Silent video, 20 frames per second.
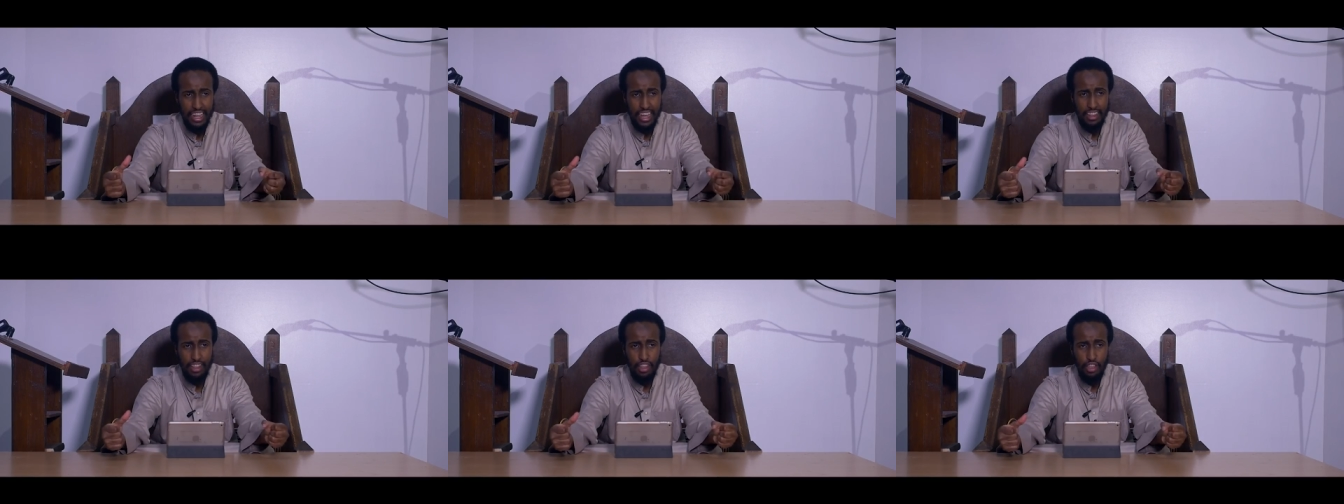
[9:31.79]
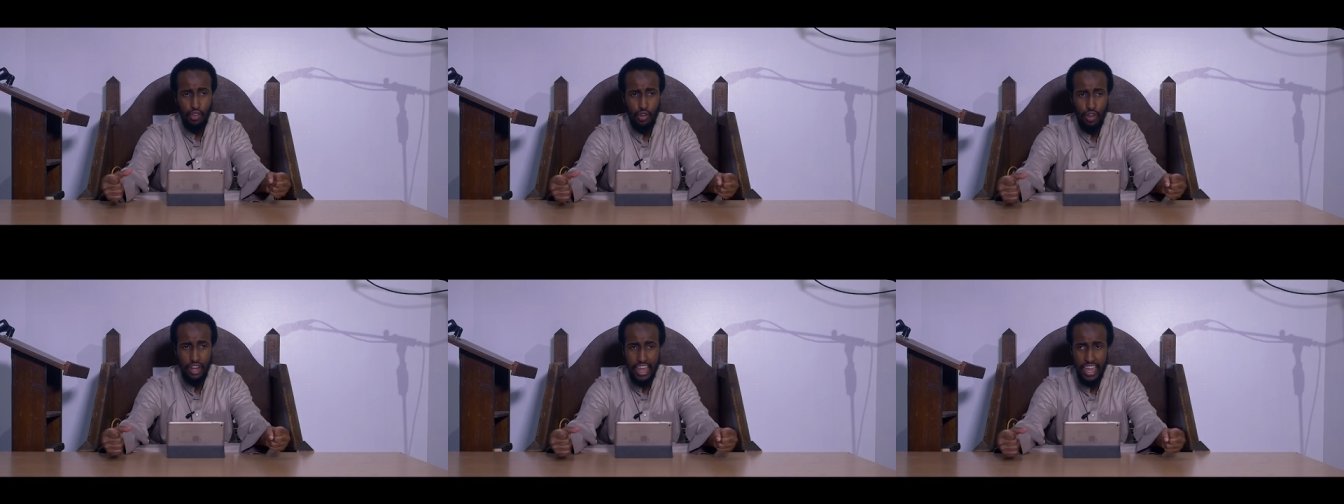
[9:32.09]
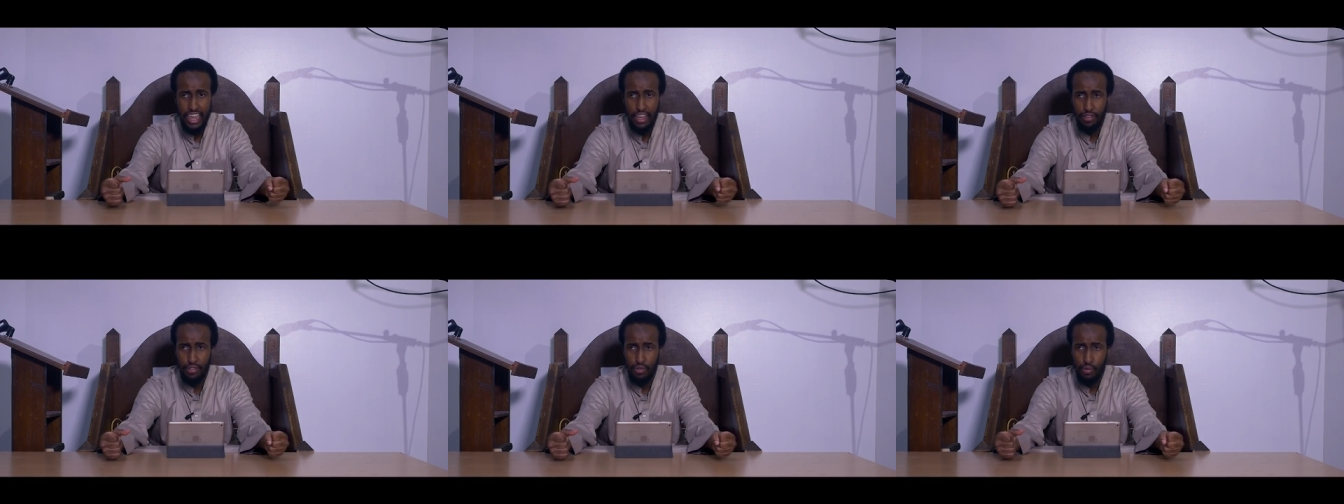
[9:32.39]
cutting your
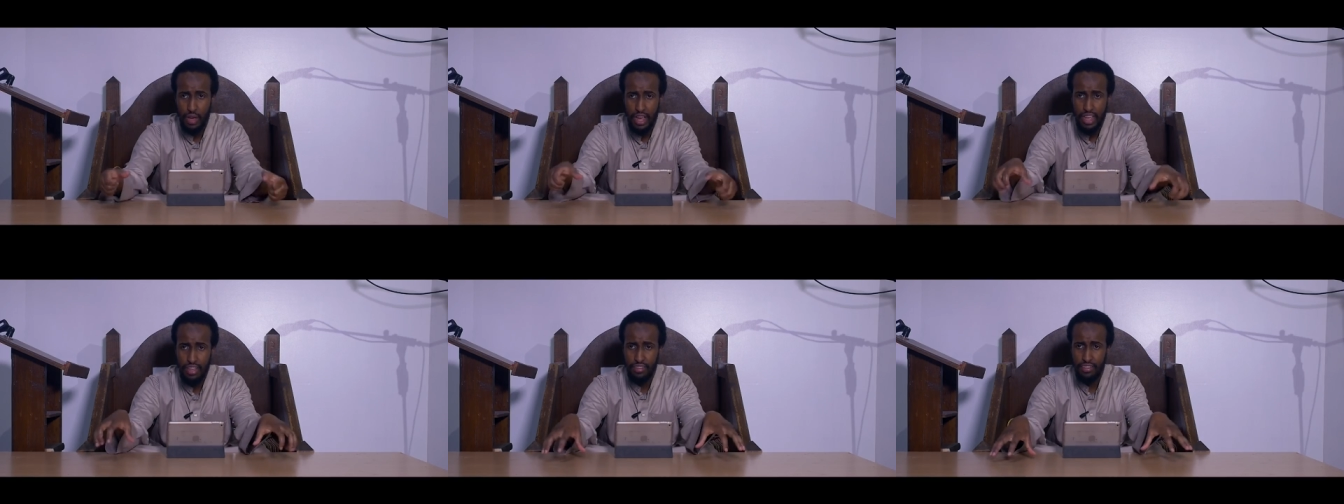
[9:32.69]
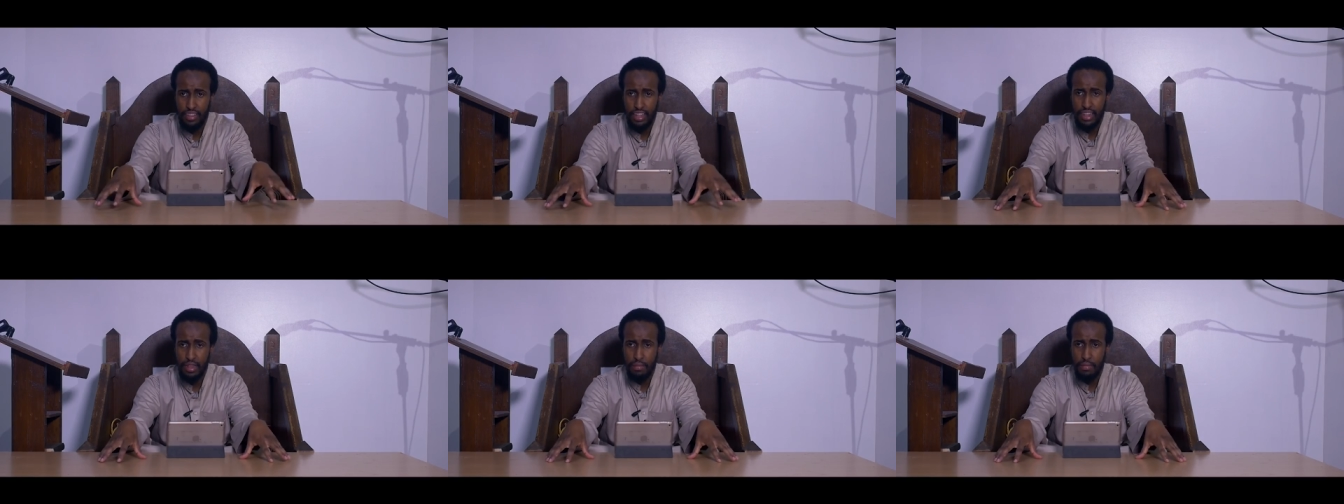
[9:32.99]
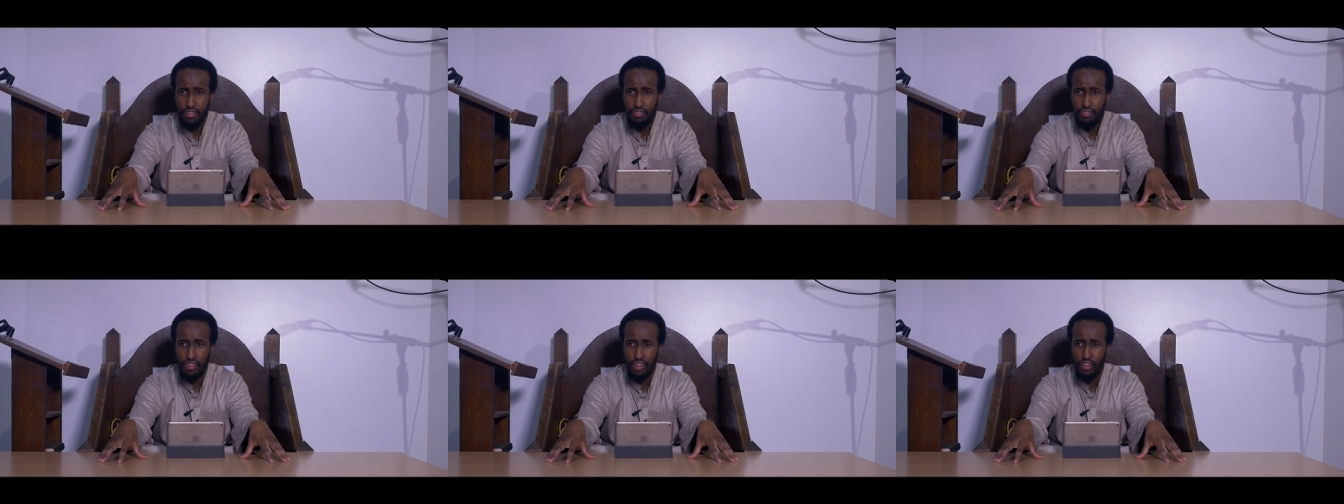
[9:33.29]
nails whilst in the
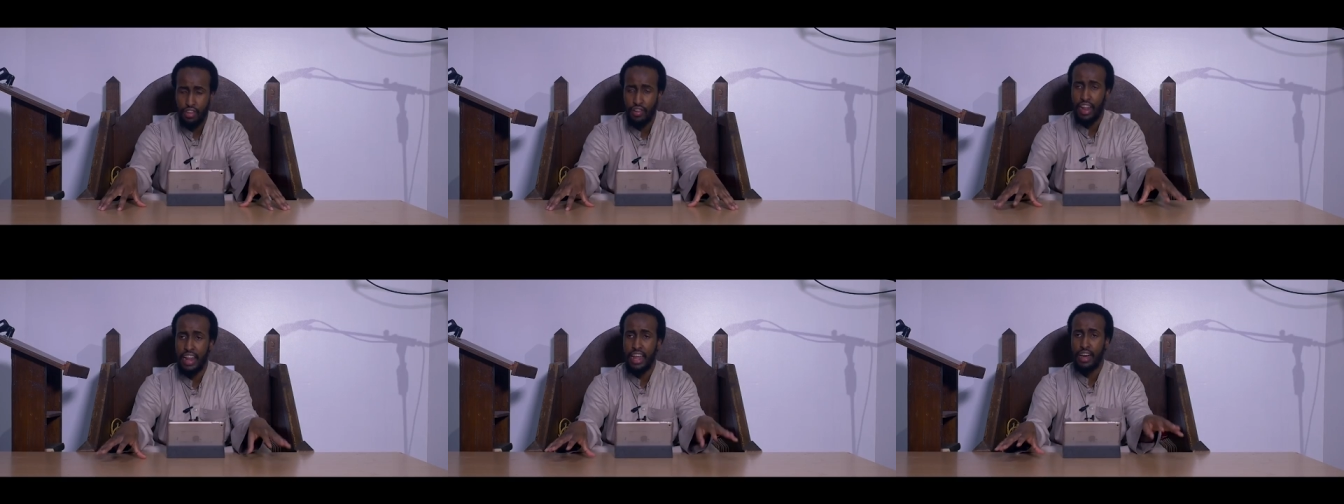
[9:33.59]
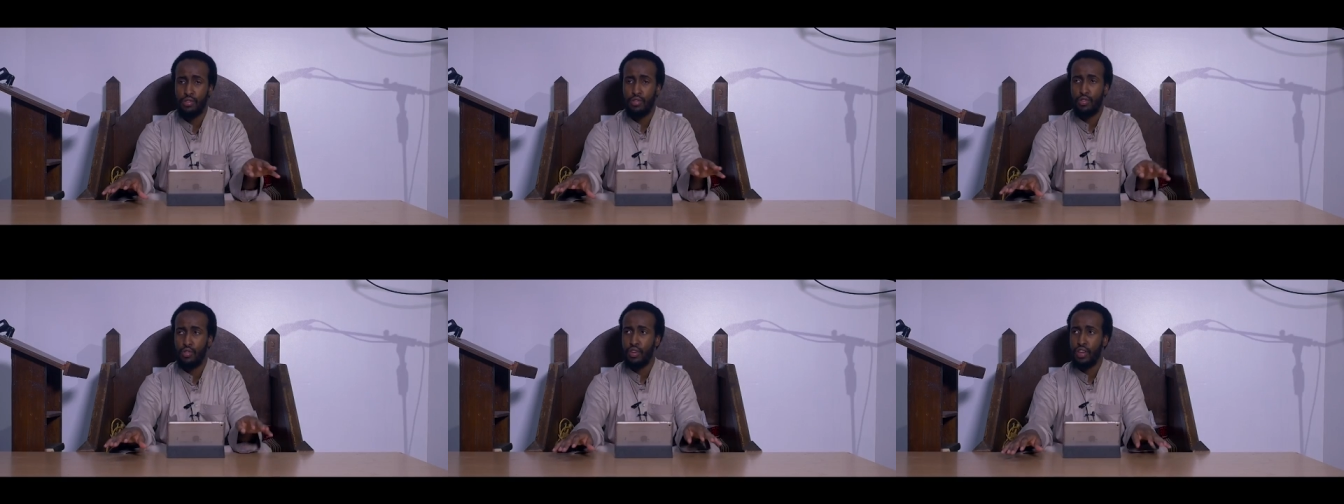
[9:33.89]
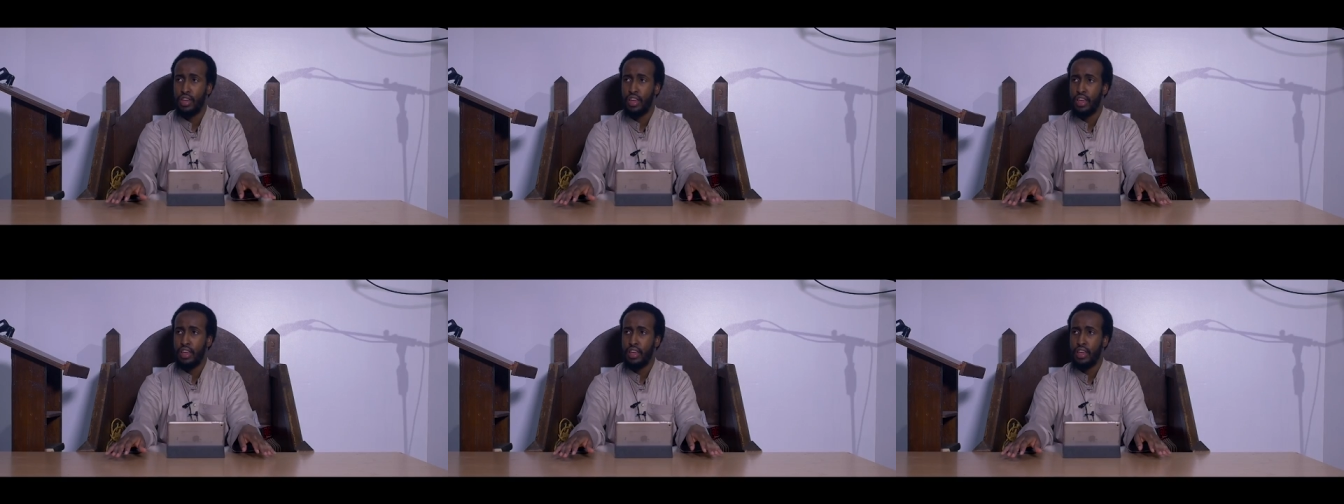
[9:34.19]
masjid, you're allowed to.